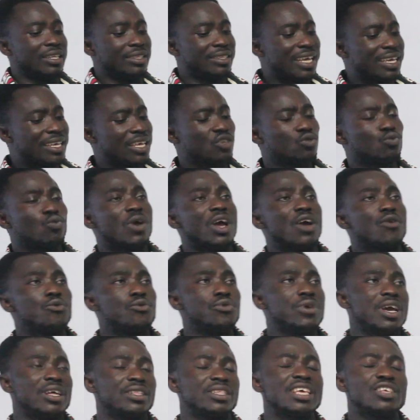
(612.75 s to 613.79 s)
This is what
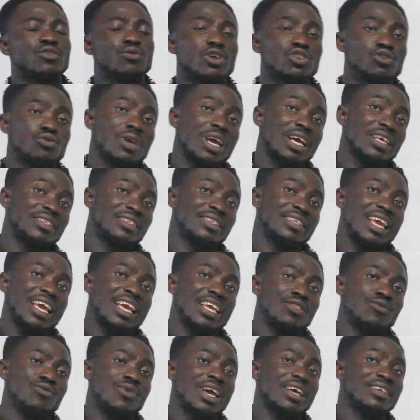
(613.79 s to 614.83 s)
we are saying.
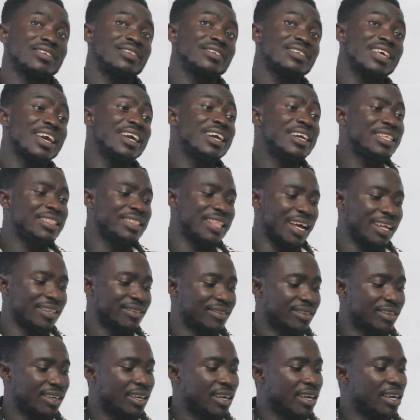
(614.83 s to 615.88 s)
We are saying that
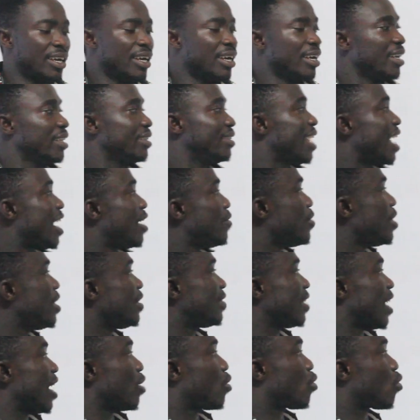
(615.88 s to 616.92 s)
there
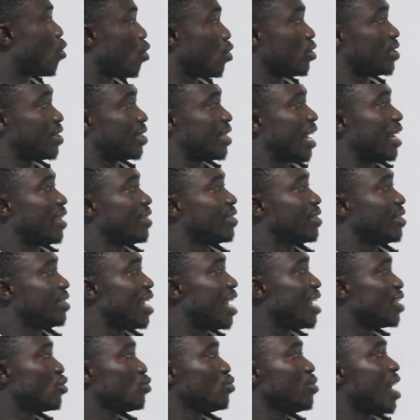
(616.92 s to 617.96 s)
is a constant.
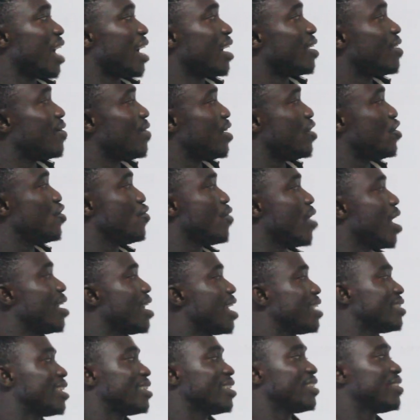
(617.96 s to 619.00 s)
Yes, we agree. You
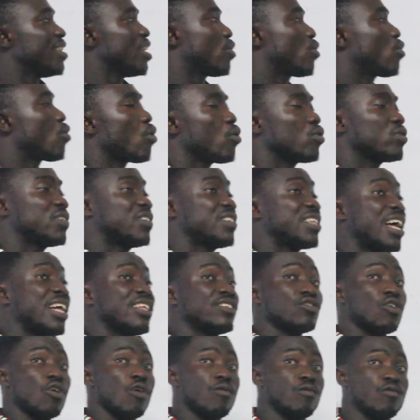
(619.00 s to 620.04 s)
realize that there is a
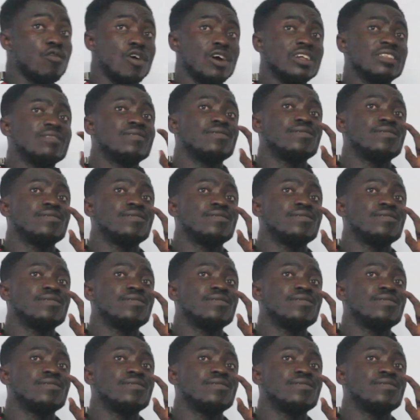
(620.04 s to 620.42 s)
constant of what?